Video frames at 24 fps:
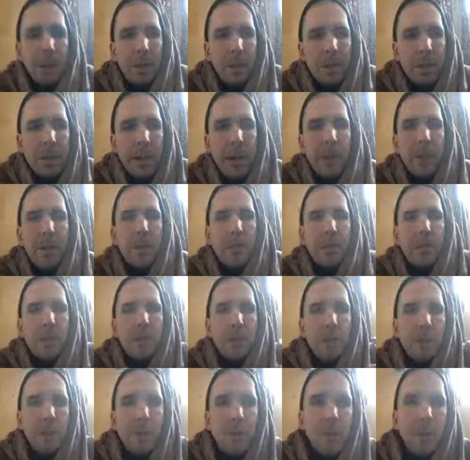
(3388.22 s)
that
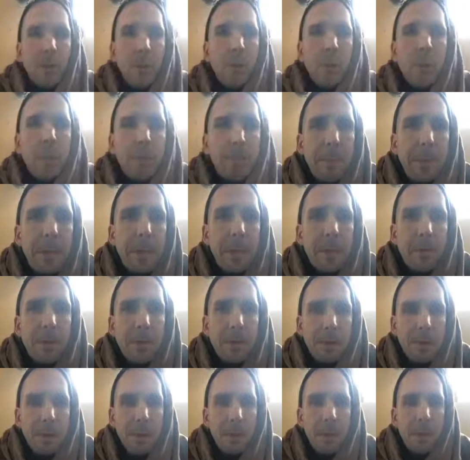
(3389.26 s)
the guru
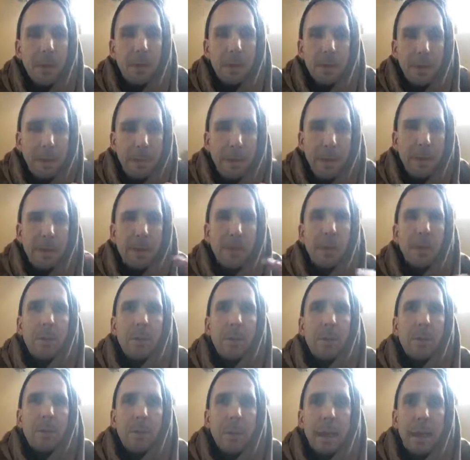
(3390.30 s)
repeats the
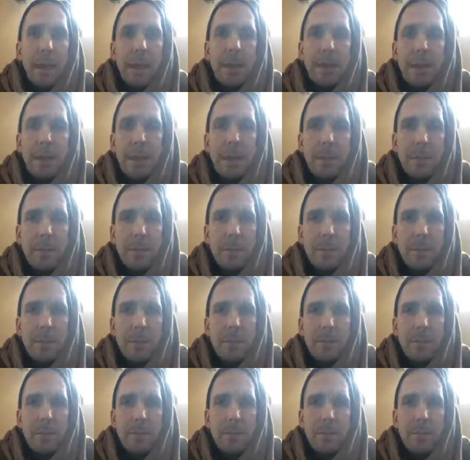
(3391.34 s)
message as it is.